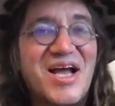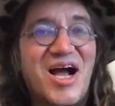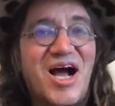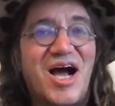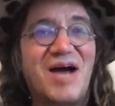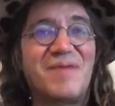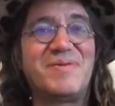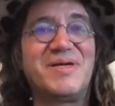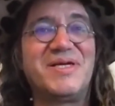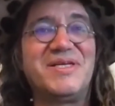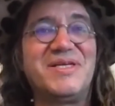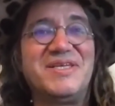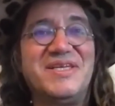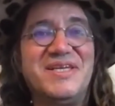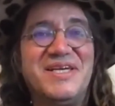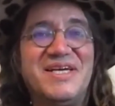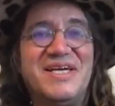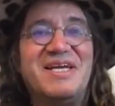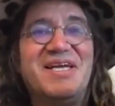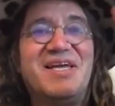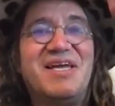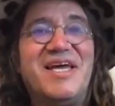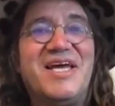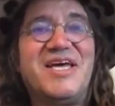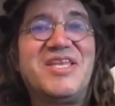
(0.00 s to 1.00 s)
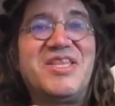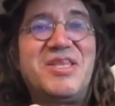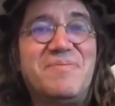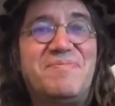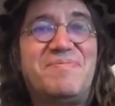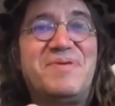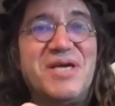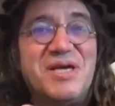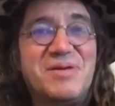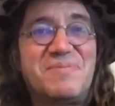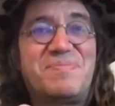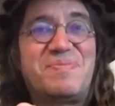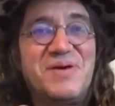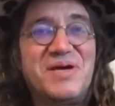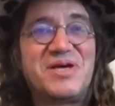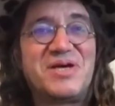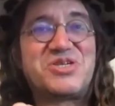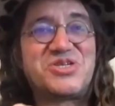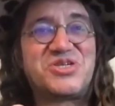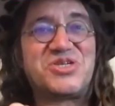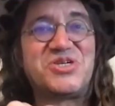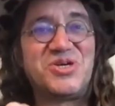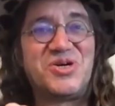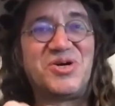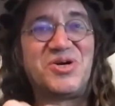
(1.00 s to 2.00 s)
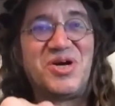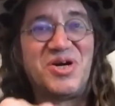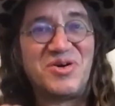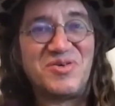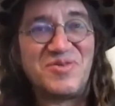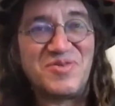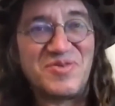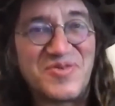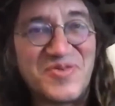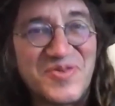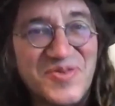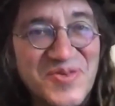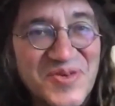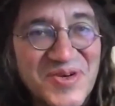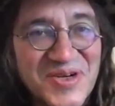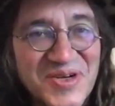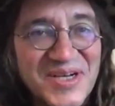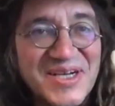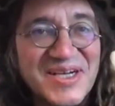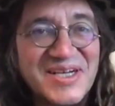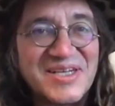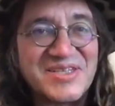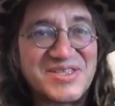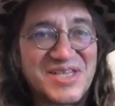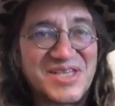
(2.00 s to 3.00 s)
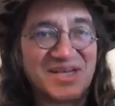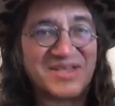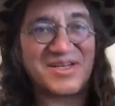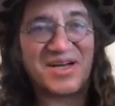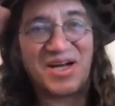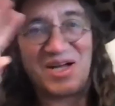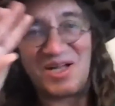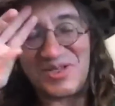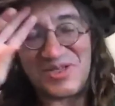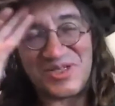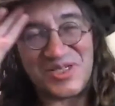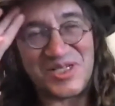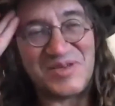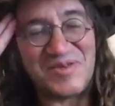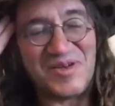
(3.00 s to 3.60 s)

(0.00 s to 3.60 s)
I mean, in the big picture of technology